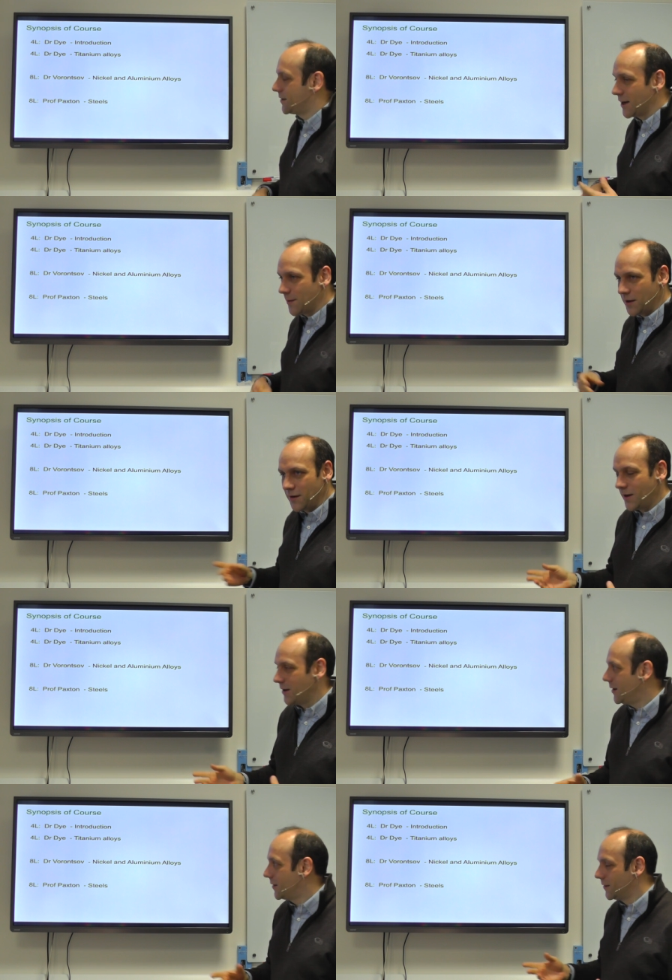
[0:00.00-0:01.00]
titanium and,
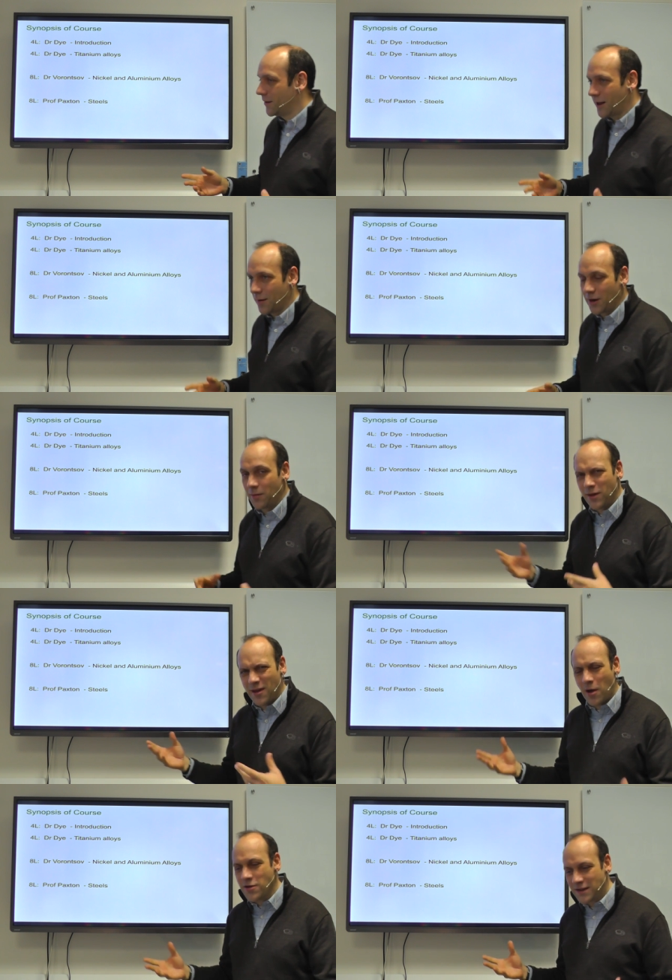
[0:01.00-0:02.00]
and nickel aluminium
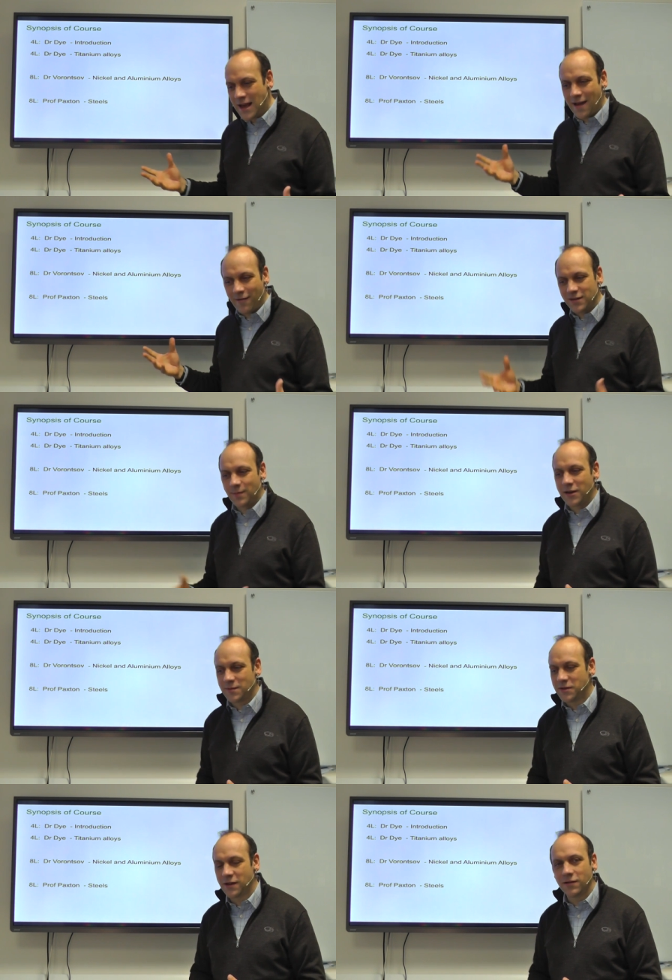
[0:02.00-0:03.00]
they're mostly
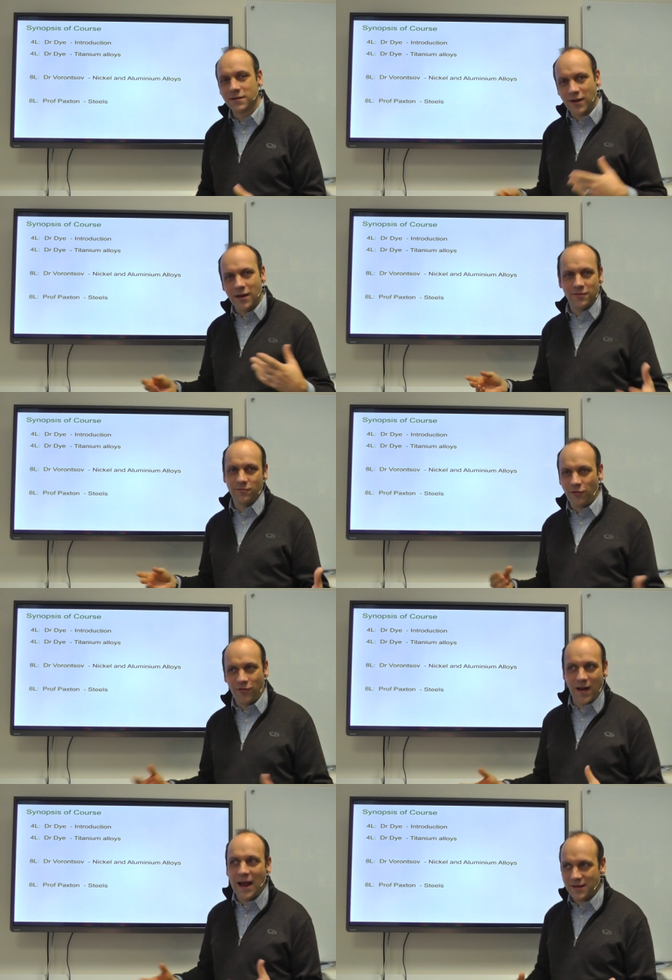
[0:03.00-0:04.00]
aerospace materials, and that
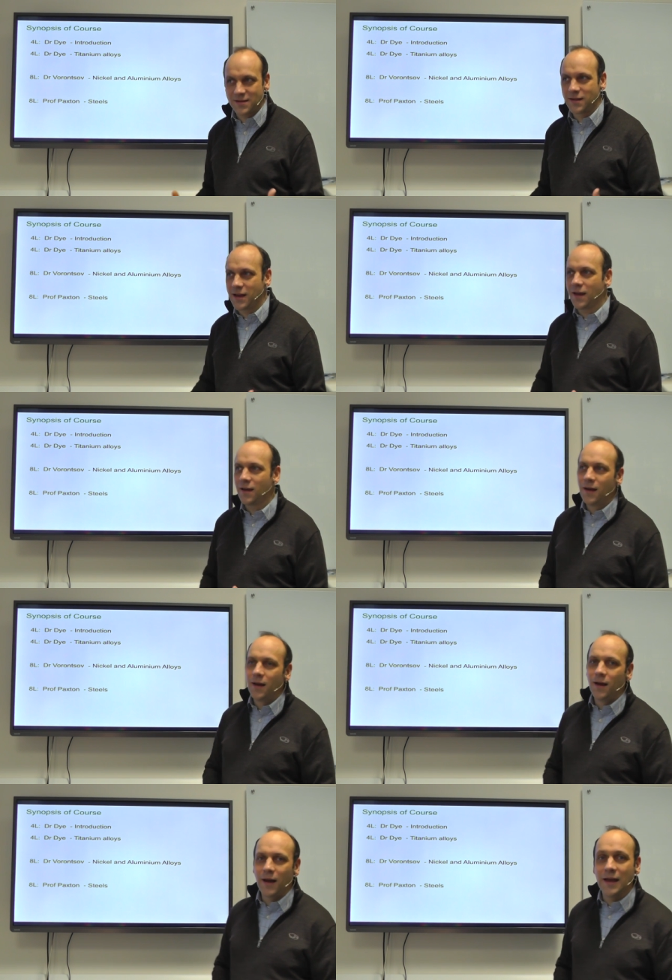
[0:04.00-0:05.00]
reflects the
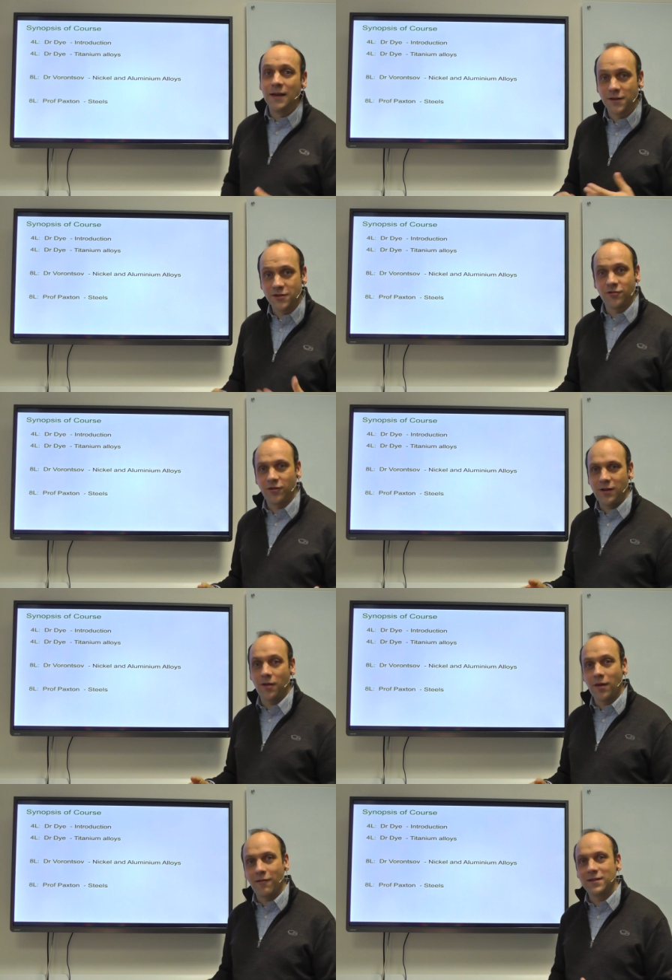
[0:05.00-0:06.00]
industry
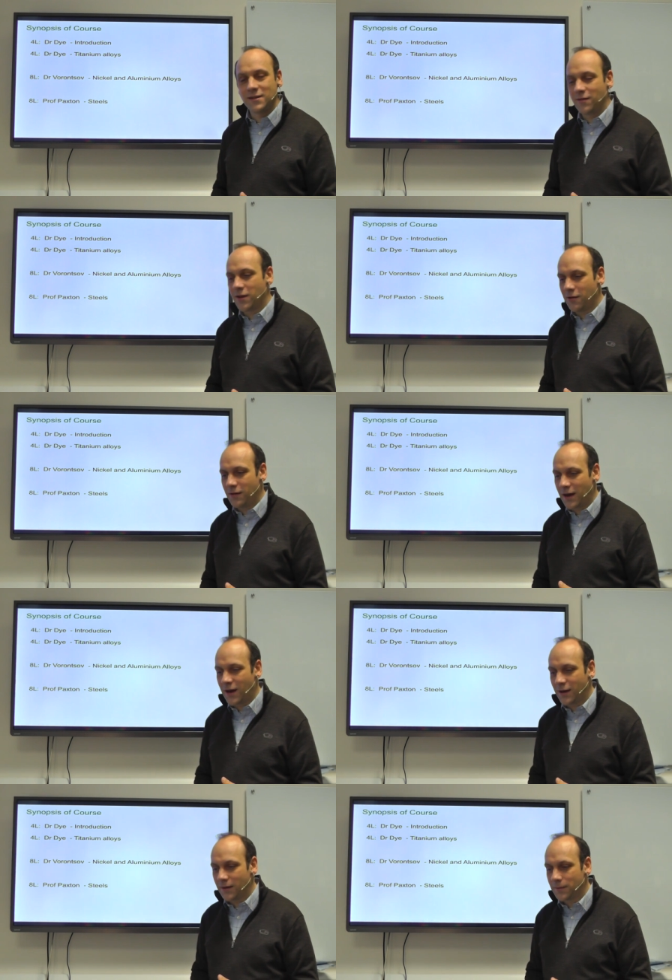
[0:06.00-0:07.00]
that there is in the
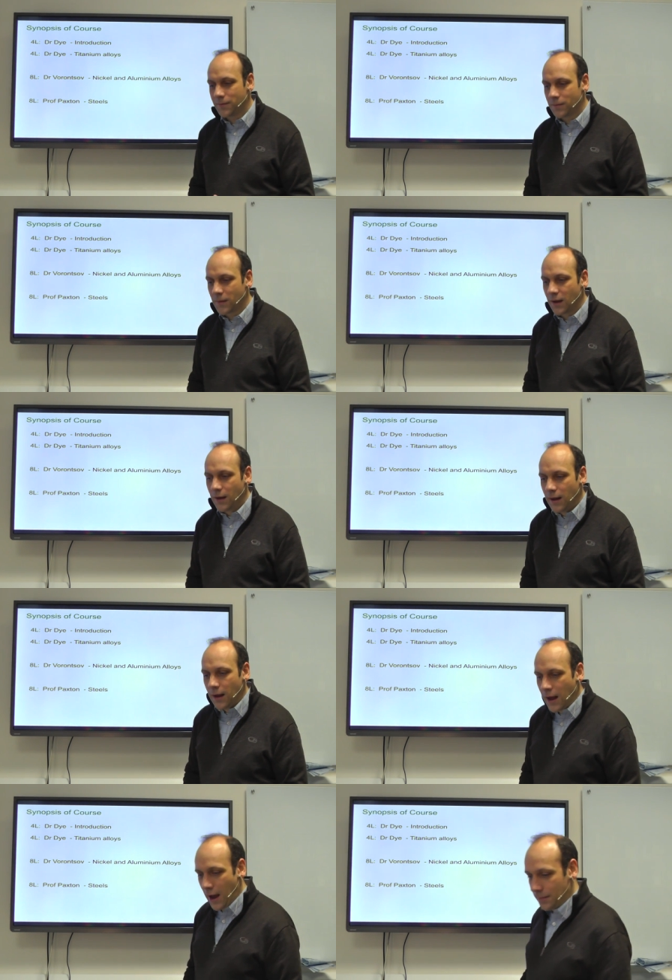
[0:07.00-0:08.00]
UK.
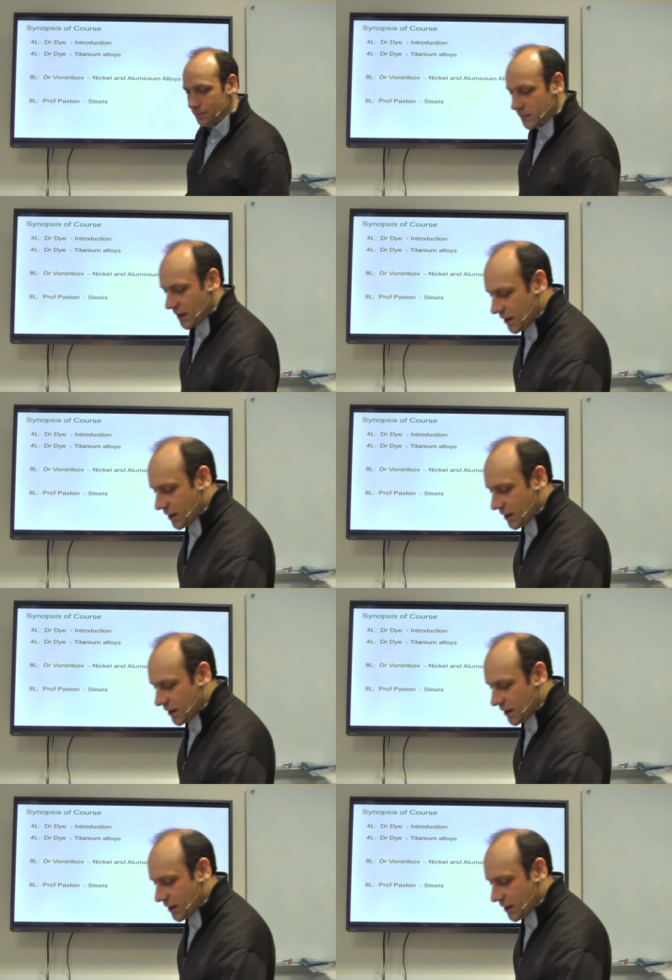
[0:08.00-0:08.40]
Um,